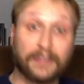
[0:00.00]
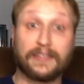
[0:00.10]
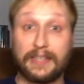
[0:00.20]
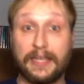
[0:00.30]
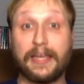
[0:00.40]

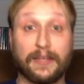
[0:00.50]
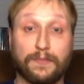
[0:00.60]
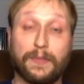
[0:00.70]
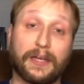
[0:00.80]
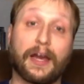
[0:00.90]
see as
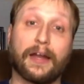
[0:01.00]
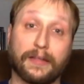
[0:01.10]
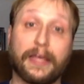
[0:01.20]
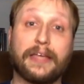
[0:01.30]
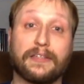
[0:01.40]
being kind of
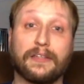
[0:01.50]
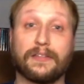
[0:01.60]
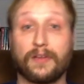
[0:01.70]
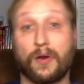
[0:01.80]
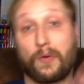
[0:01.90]
lazy.
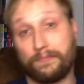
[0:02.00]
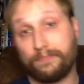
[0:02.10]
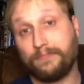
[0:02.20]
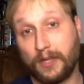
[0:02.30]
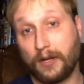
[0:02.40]
So
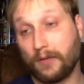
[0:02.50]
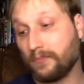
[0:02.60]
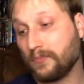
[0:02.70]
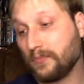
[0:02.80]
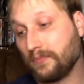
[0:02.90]
you know,
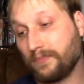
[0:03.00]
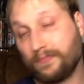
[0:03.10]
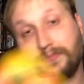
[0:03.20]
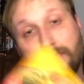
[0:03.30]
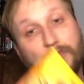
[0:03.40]

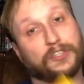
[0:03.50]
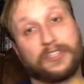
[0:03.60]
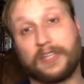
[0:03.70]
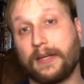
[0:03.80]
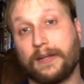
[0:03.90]
just
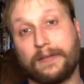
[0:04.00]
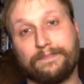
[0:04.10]
saying it.